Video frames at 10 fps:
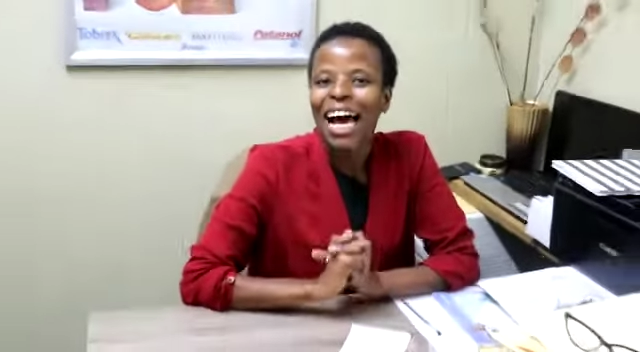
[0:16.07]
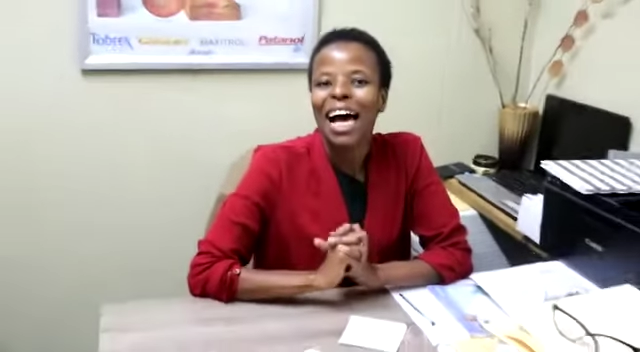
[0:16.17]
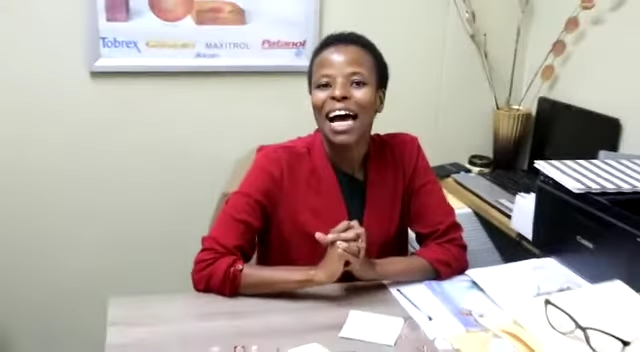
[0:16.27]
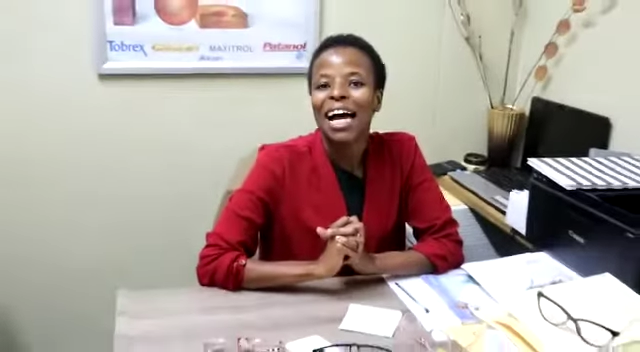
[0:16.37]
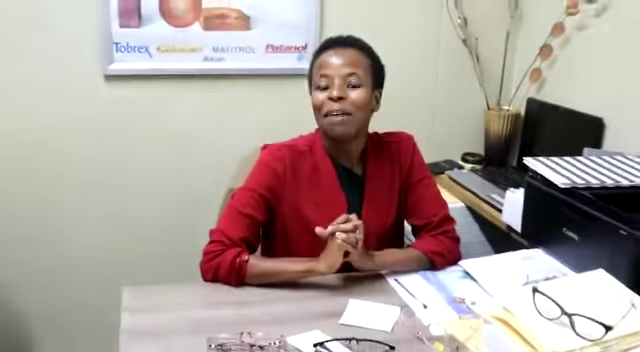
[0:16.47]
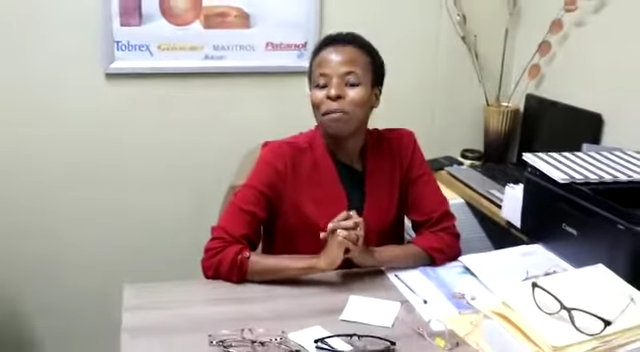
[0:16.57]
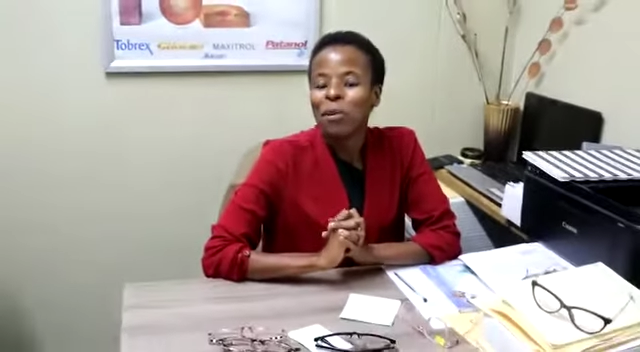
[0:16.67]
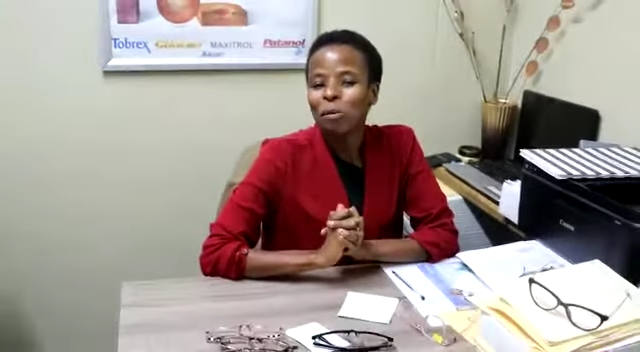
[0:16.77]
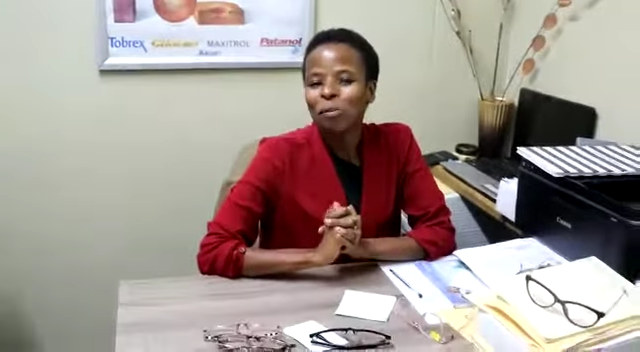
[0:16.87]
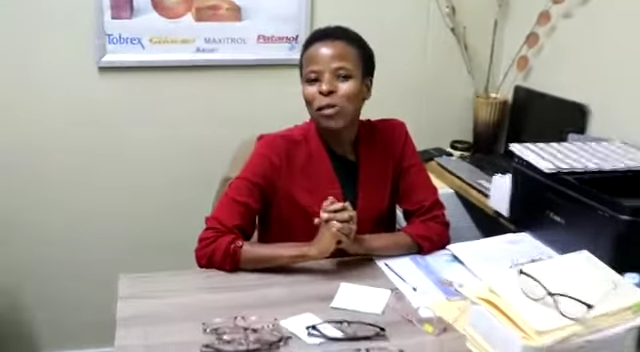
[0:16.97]
I'm an
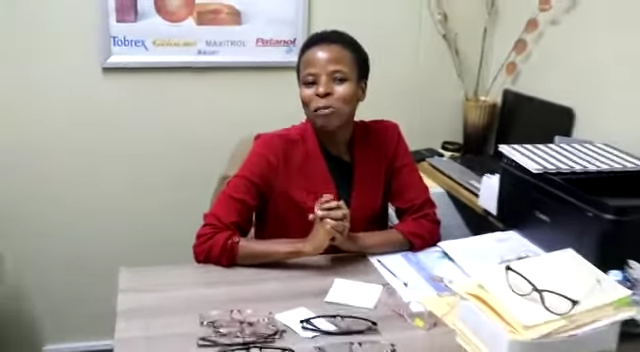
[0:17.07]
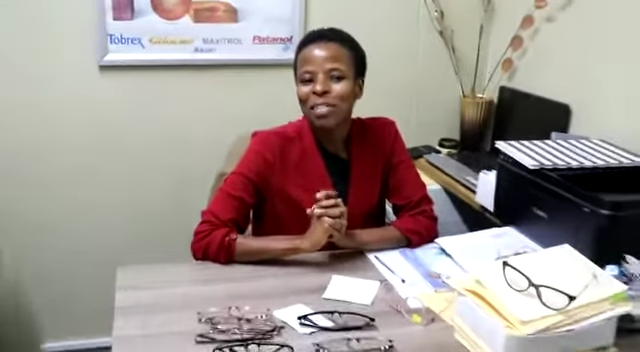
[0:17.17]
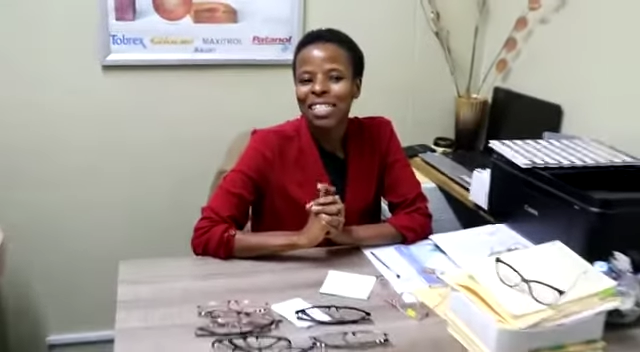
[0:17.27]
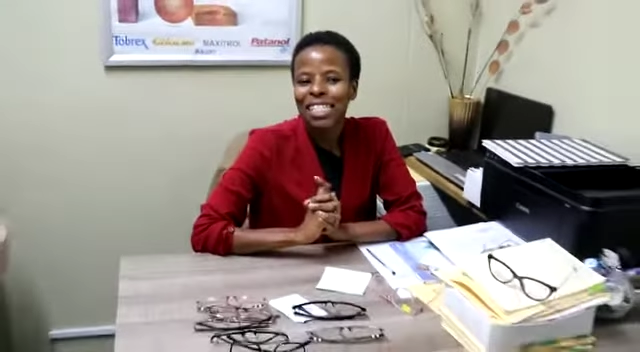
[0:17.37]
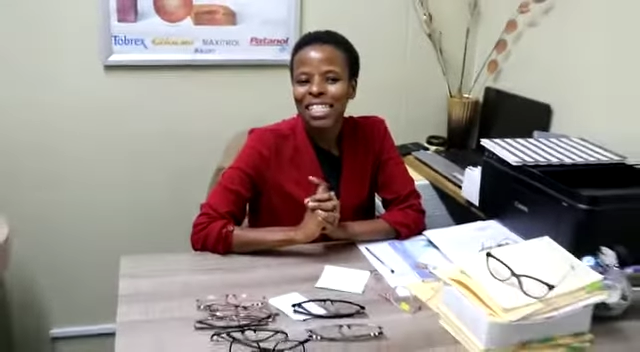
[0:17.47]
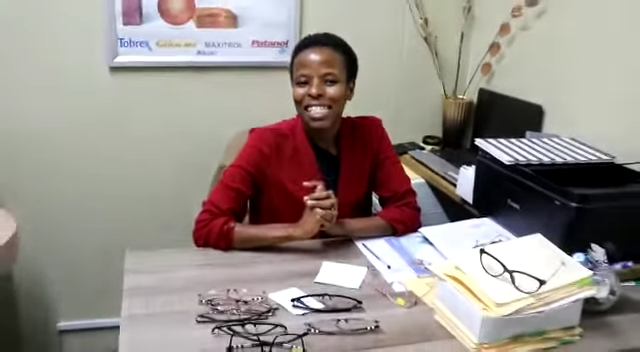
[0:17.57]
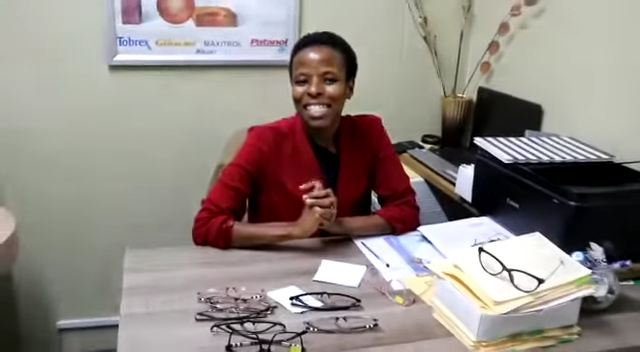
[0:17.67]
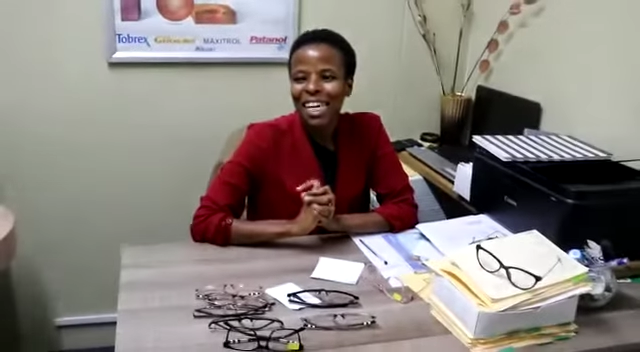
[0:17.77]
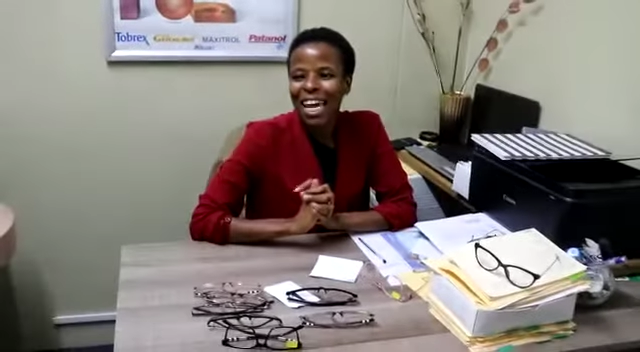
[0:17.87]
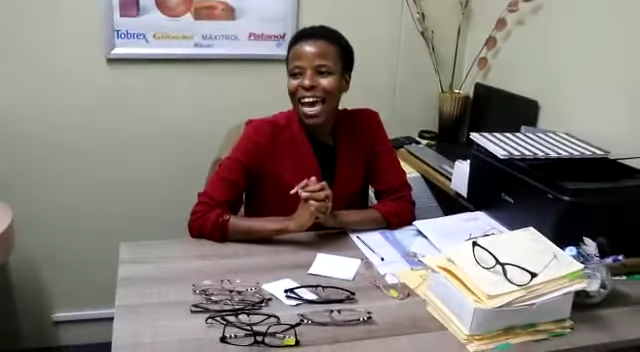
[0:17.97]
optometrist.
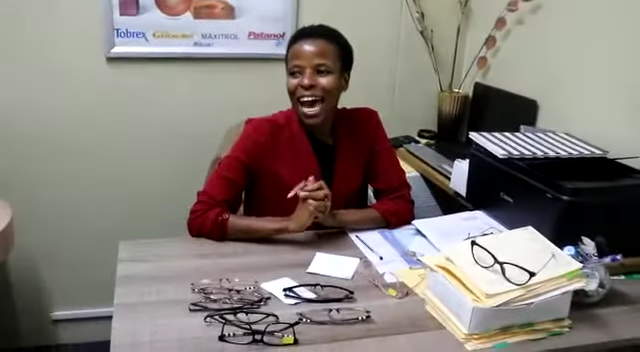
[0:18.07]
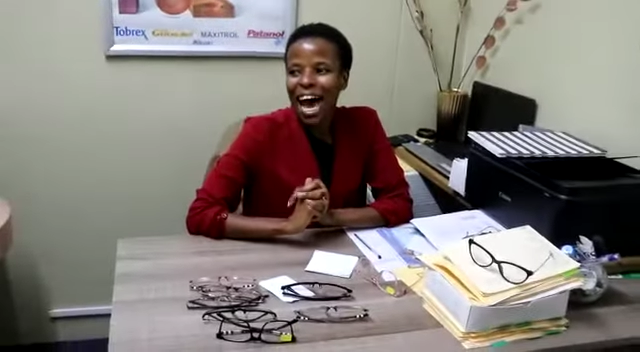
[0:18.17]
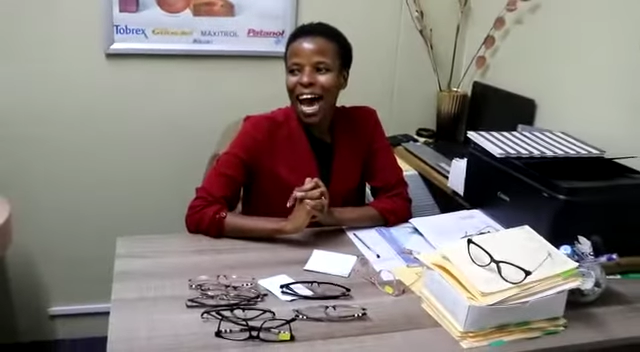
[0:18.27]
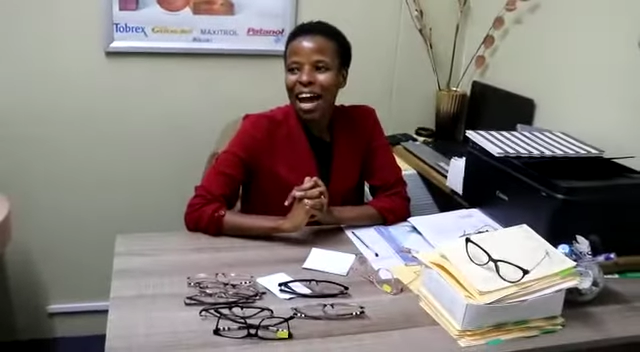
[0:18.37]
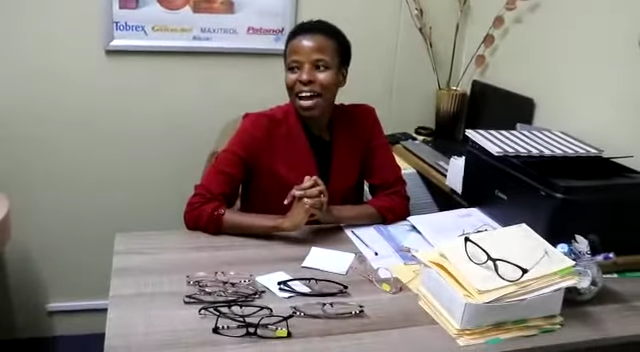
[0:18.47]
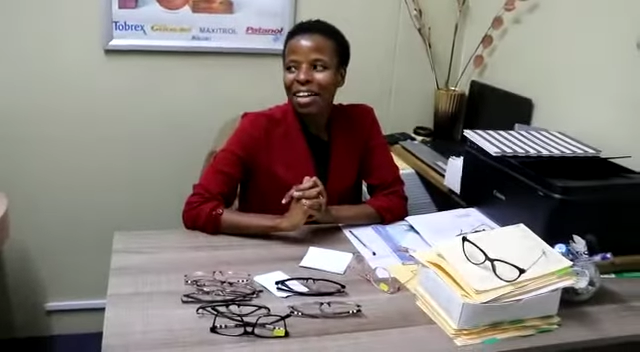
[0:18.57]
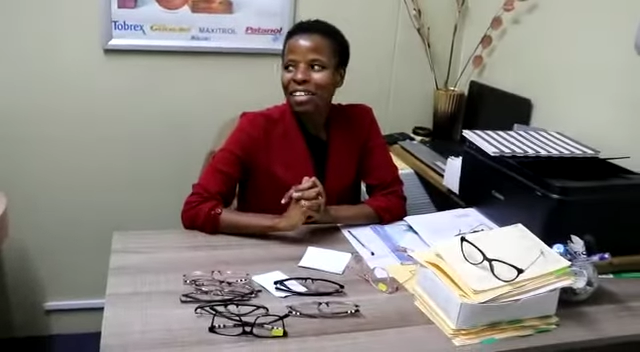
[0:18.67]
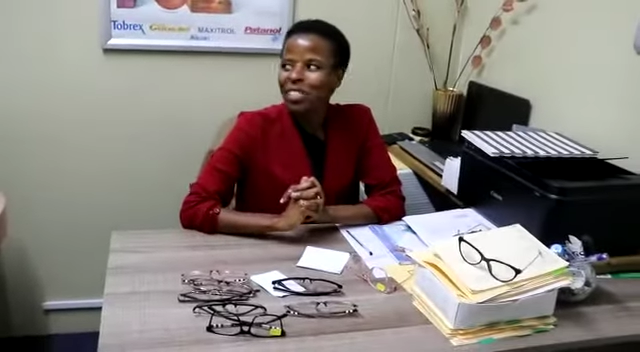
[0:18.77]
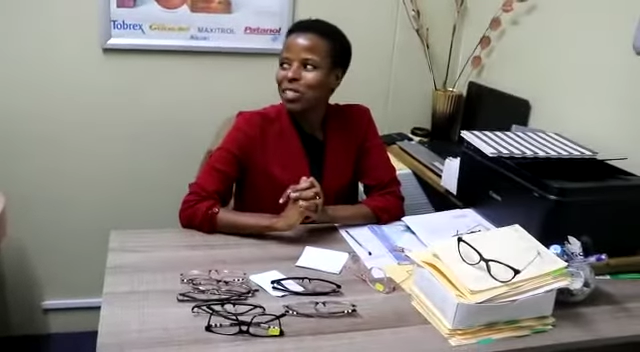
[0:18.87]
I